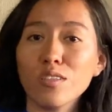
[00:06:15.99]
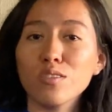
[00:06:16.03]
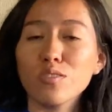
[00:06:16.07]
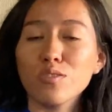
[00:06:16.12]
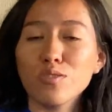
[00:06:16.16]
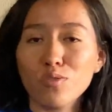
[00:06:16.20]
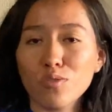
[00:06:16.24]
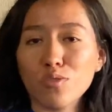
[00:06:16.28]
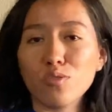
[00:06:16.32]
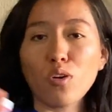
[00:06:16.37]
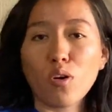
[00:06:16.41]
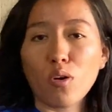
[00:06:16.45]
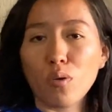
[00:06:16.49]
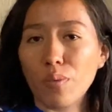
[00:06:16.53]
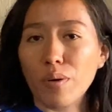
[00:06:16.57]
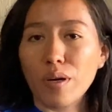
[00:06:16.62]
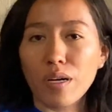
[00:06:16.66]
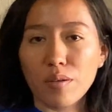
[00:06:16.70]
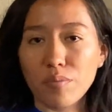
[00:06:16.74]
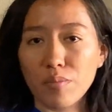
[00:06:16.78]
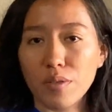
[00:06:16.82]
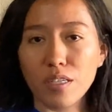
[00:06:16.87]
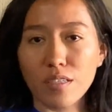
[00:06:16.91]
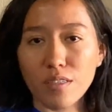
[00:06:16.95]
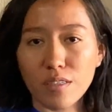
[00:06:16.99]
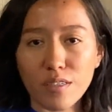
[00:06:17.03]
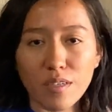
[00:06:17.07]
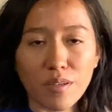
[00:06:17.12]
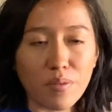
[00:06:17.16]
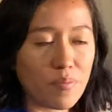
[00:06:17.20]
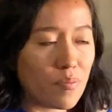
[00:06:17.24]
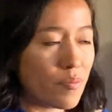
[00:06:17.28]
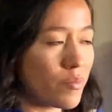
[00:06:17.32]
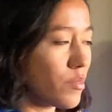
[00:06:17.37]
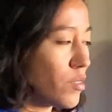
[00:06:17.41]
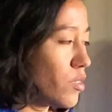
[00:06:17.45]
to go buy milk,
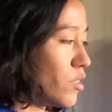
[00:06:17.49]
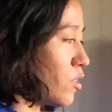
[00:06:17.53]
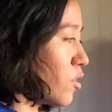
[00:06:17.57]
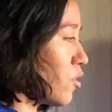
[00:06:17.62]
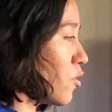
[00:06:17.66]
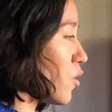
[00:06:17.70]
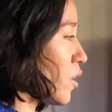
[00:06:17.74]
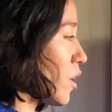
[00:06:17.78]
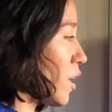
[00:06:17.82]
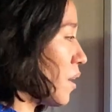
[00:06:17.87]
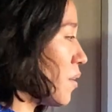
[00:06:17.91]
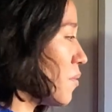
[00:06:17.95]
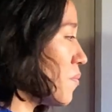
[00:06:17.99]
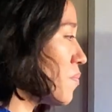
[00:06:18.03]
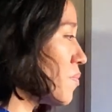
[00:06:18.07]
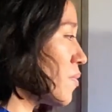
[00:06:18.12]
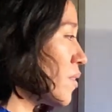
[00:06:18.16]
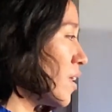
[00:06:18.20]
okay?